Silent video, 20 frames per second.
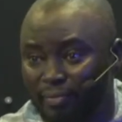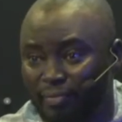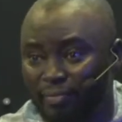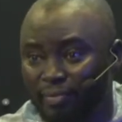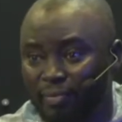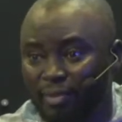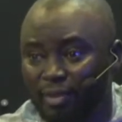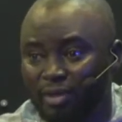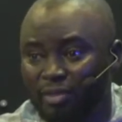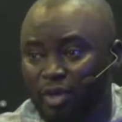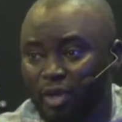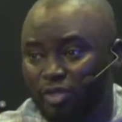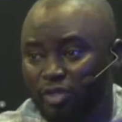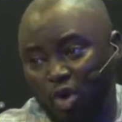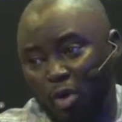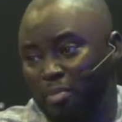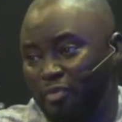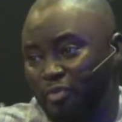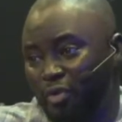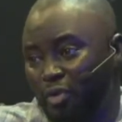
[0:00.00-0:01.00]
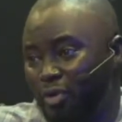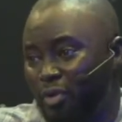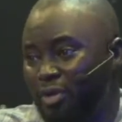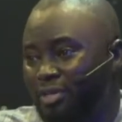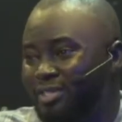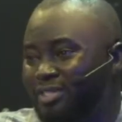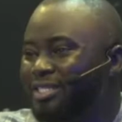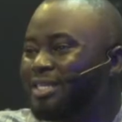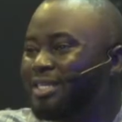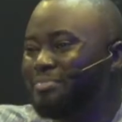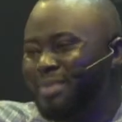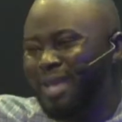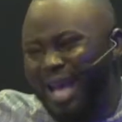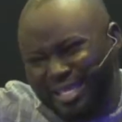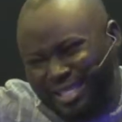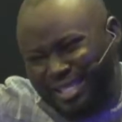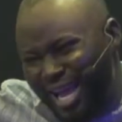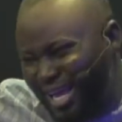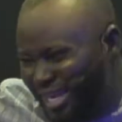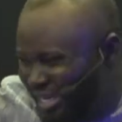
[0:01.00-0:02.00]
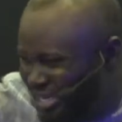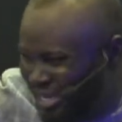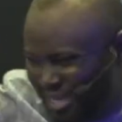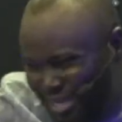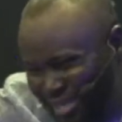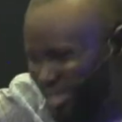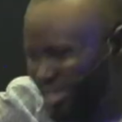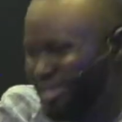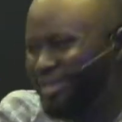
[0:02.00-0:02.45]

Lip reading: just come before God, you see me as I did.